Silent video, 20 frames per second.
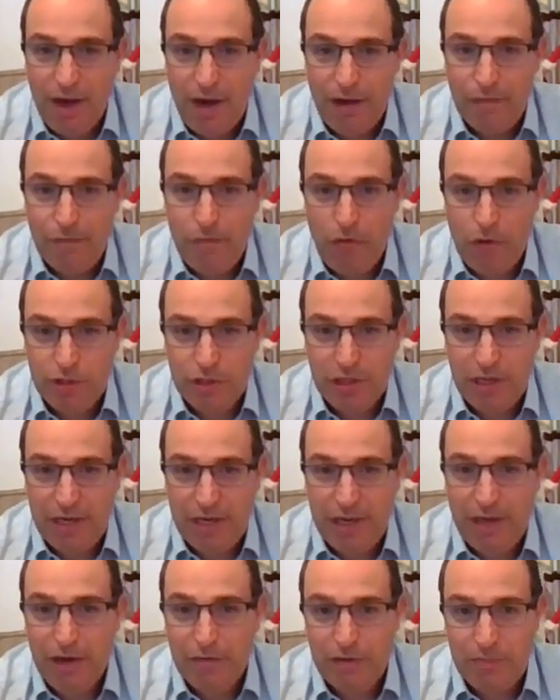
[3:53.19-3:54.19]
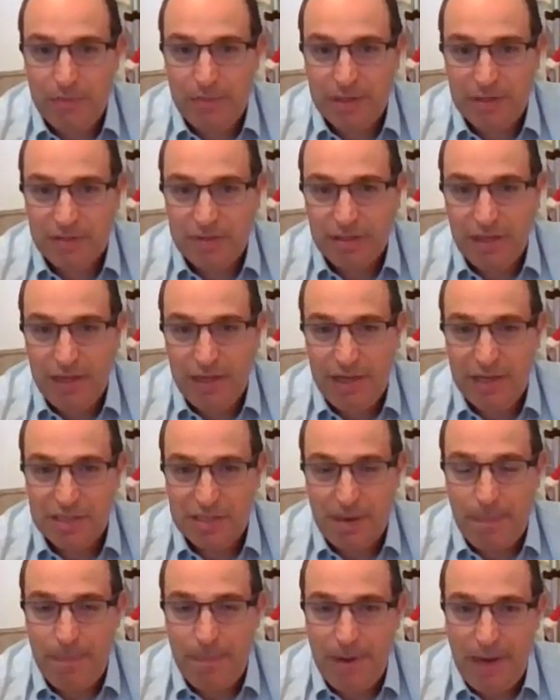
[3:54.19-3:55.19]
Unfortunately, government
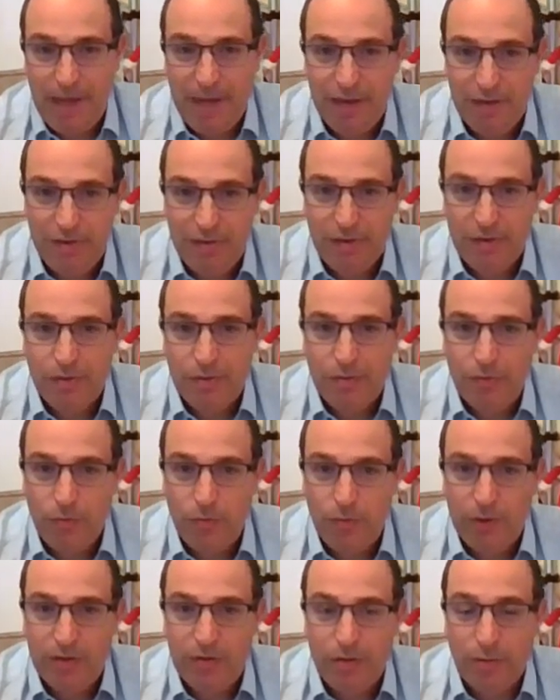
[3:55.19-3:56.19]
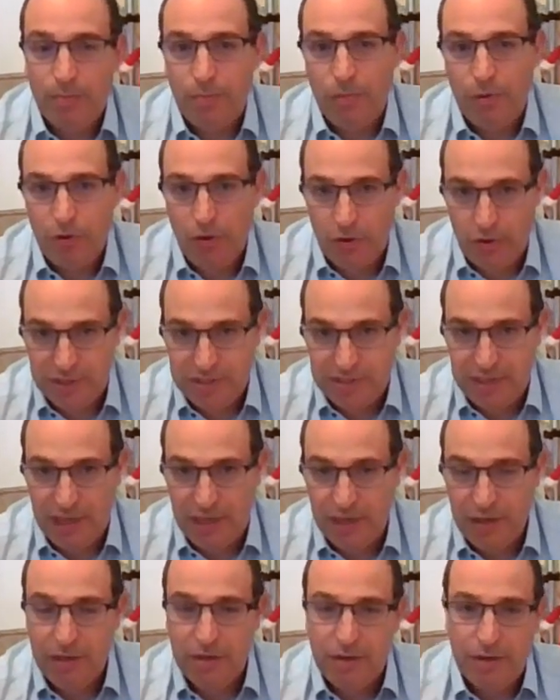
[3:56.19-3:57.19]
is plagued with
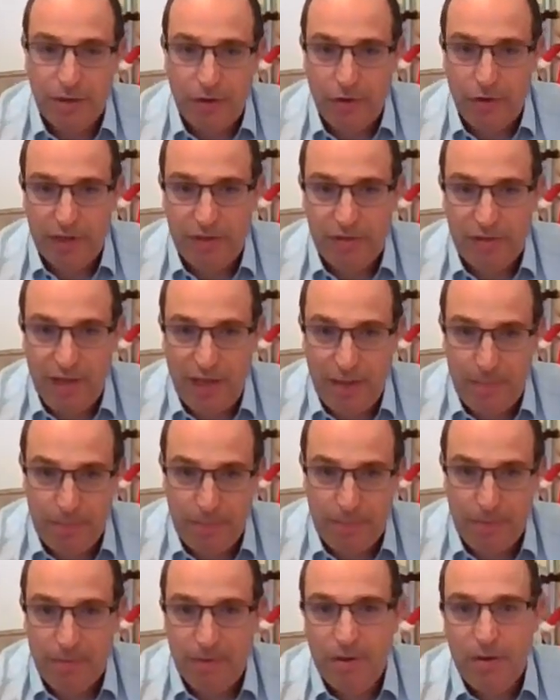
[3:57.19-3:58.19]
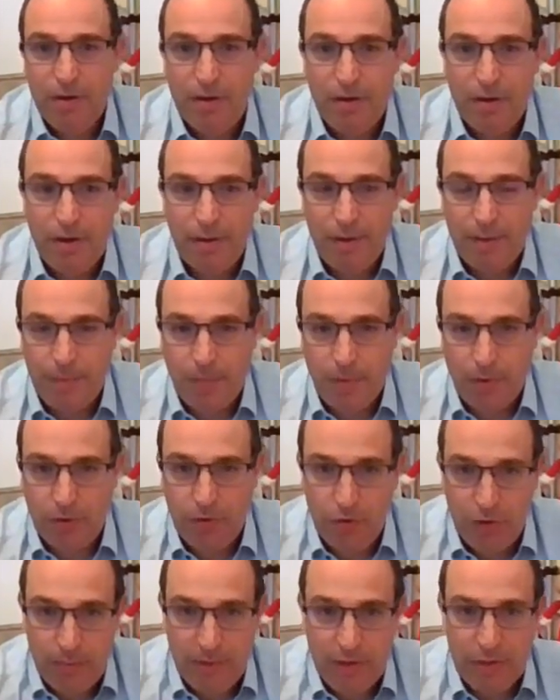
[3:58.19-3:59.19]
bureaucracy, red tape,
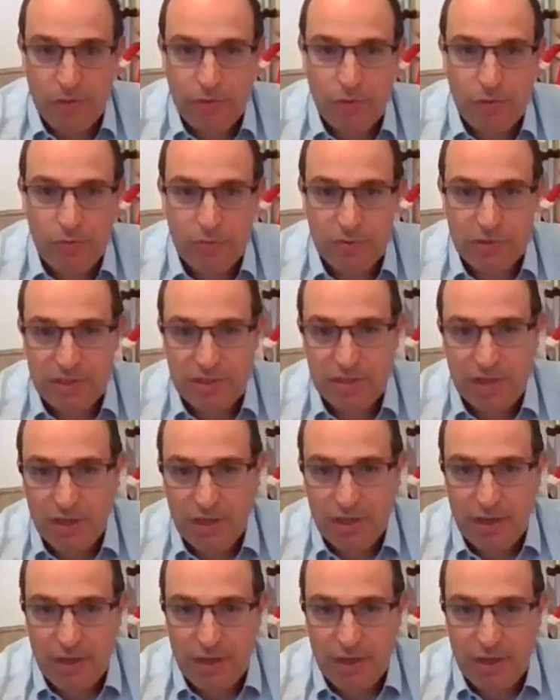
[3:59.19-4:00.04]
procurement rules,